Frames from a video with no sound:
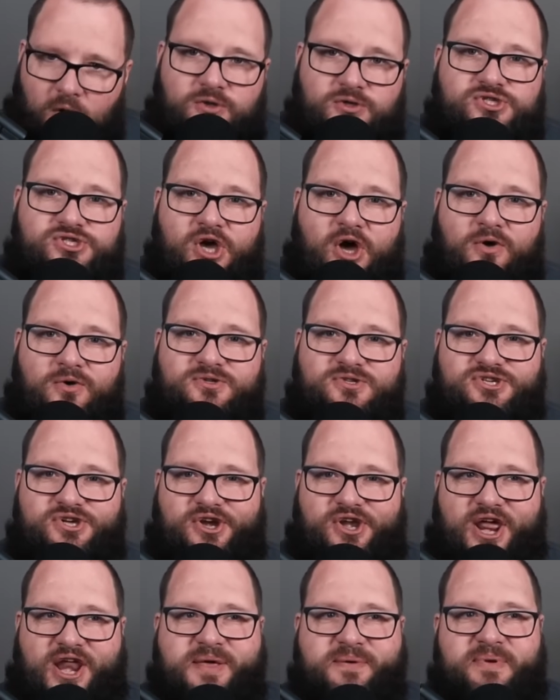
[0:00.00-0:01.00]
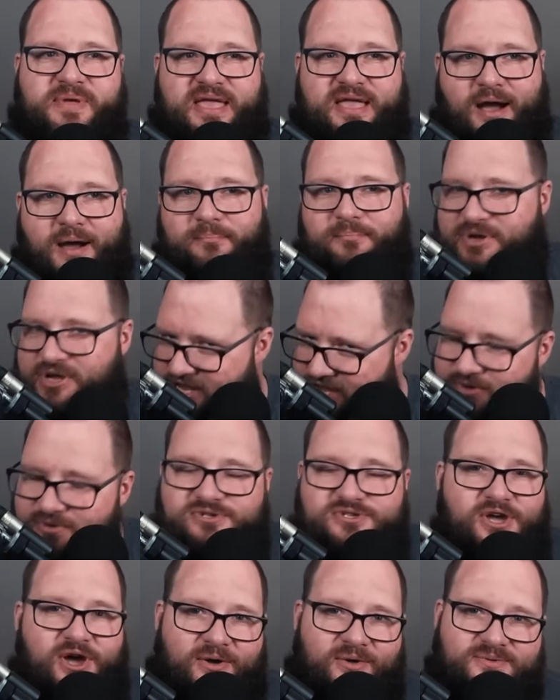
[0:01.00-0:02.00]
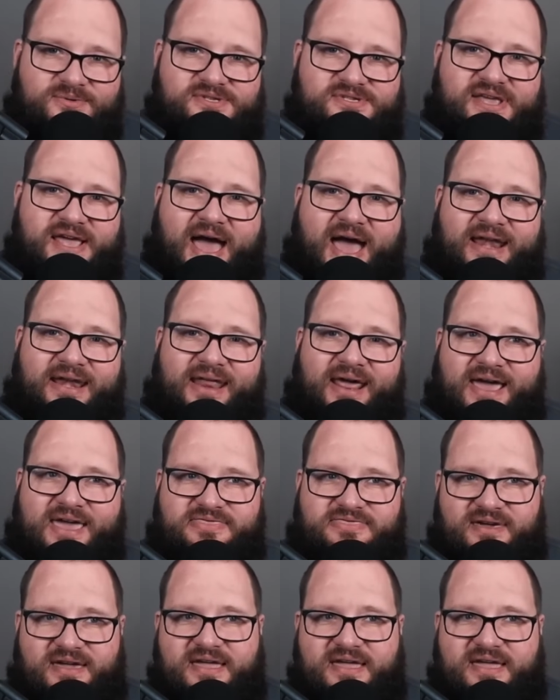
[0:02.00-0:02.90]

old zones are going to become new zones, and I